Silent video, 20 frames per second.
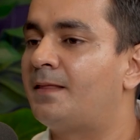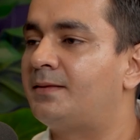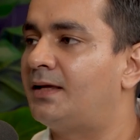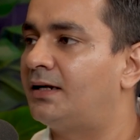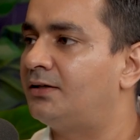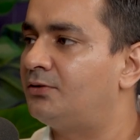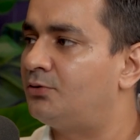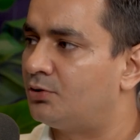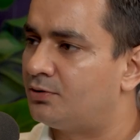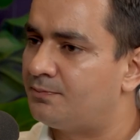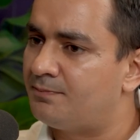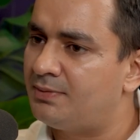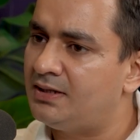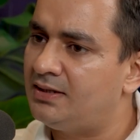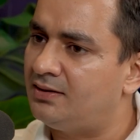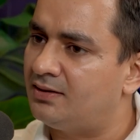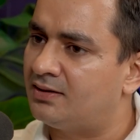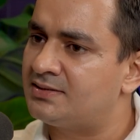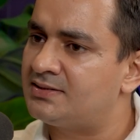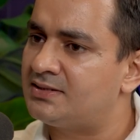That could be
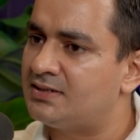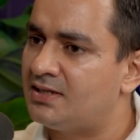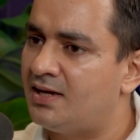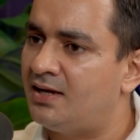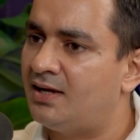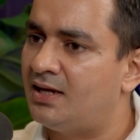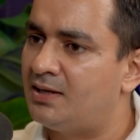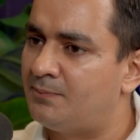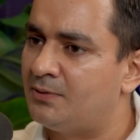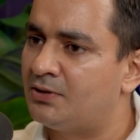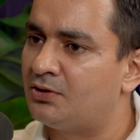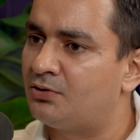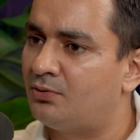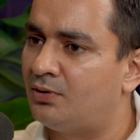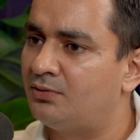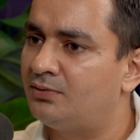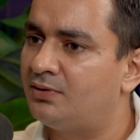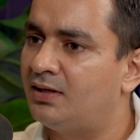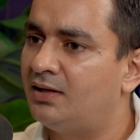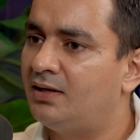a CA helping you
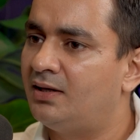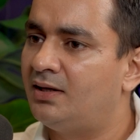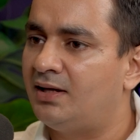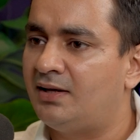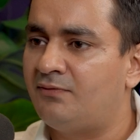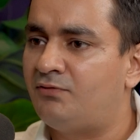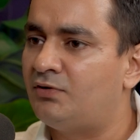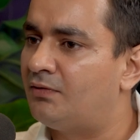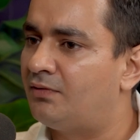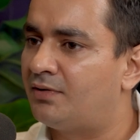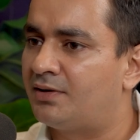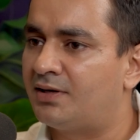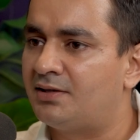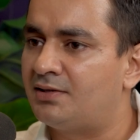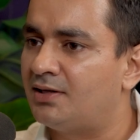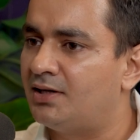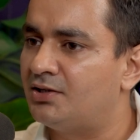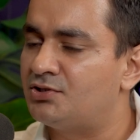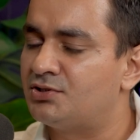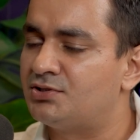out if you have a great
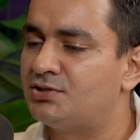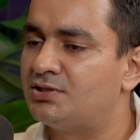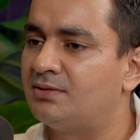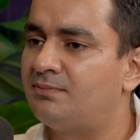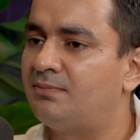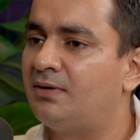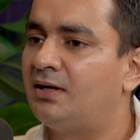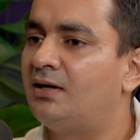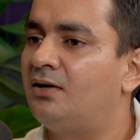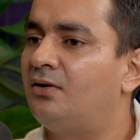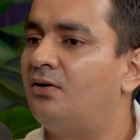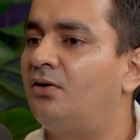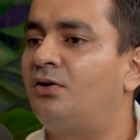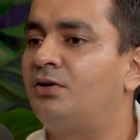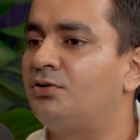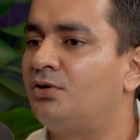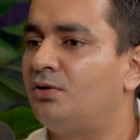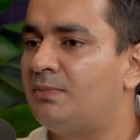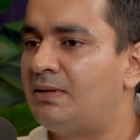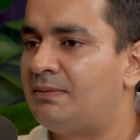relationship,
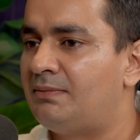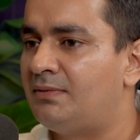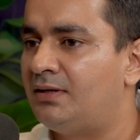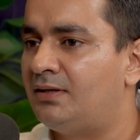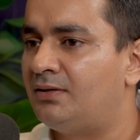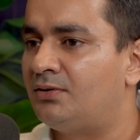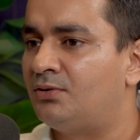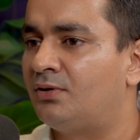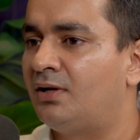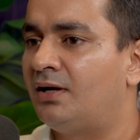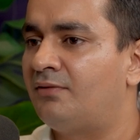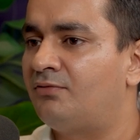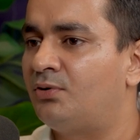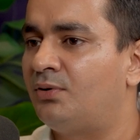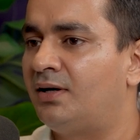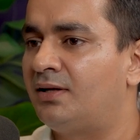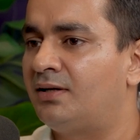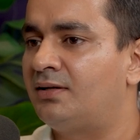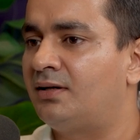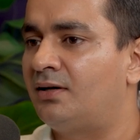or you'll have to
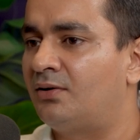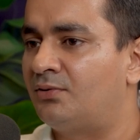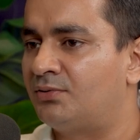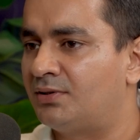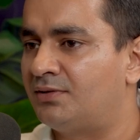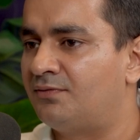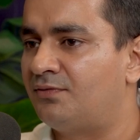hire an accountant